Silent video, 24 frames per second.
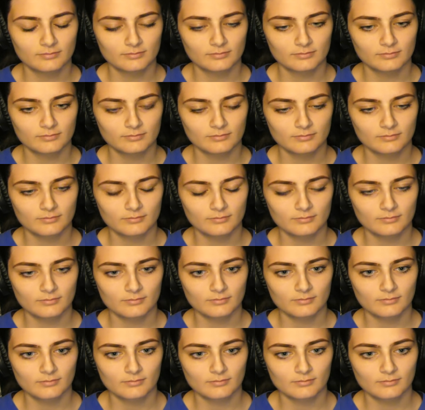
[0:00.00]
that sort of thing.
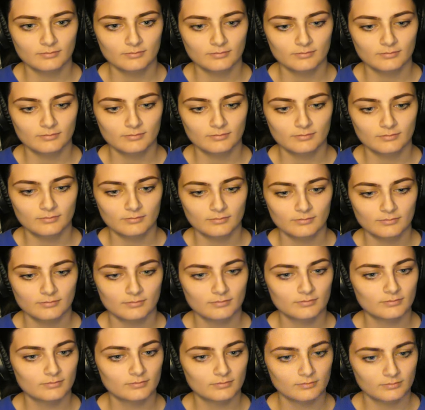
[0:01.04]
Yeah.
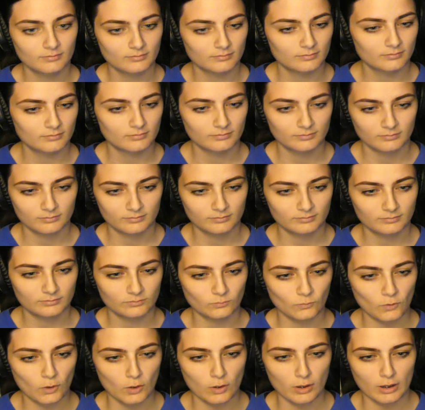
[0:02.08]

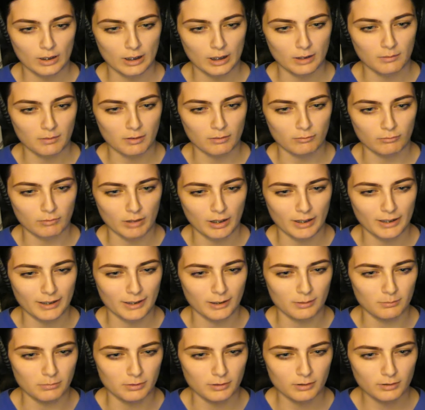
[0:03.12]
Mm-hmm. You thinking about writing
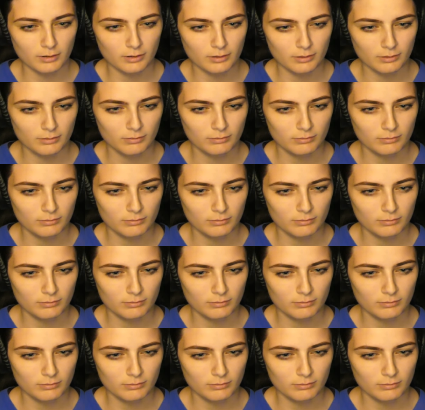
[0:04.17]
a book?